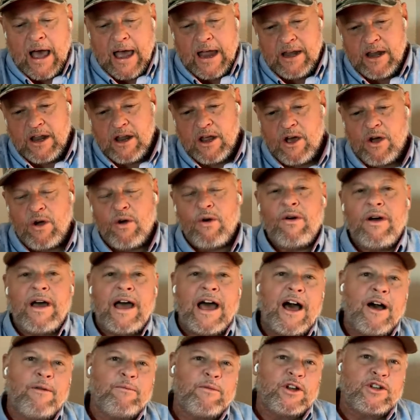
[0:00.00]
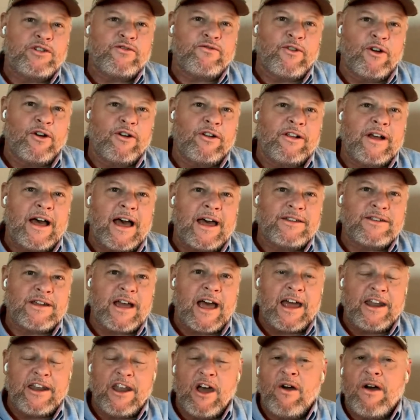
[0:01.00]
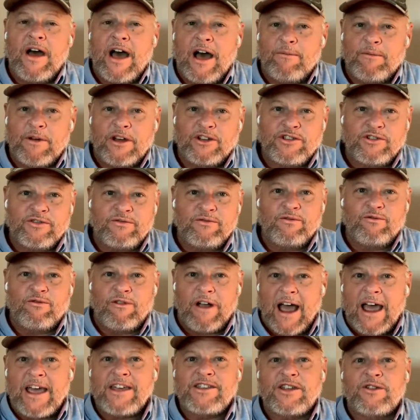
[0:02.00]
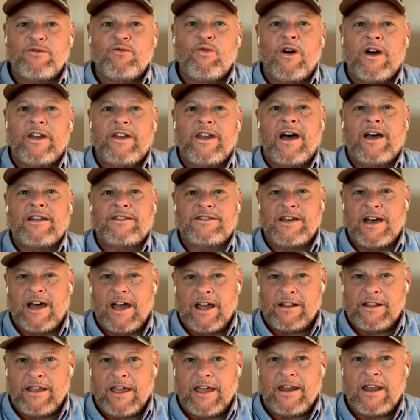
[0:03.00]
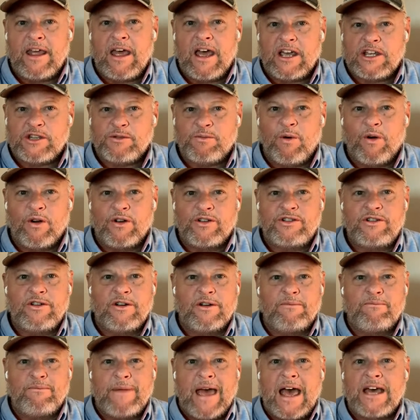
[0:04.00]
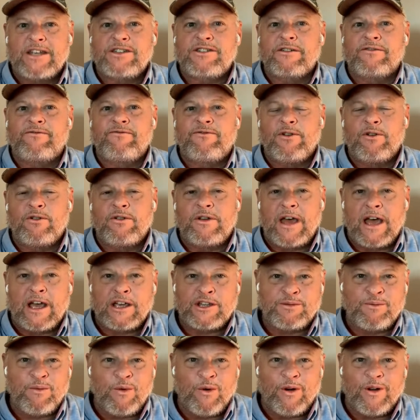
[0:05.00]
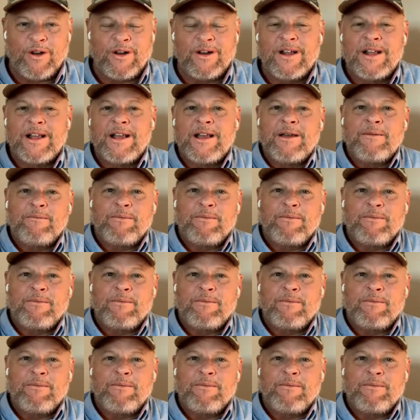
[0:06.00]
I know how much fertilizer, I know how much rice and whatnot Thailand exports. You're a massive food exporter,